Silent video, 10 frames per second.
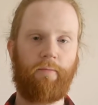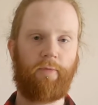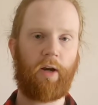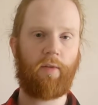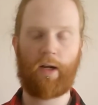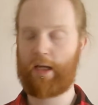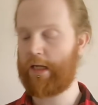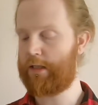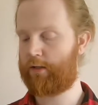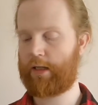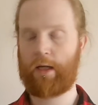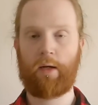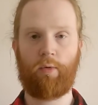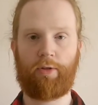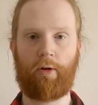very, very easily
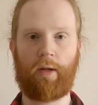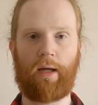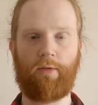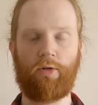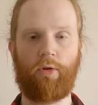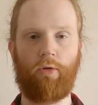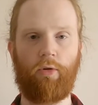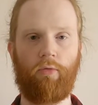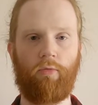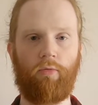without having to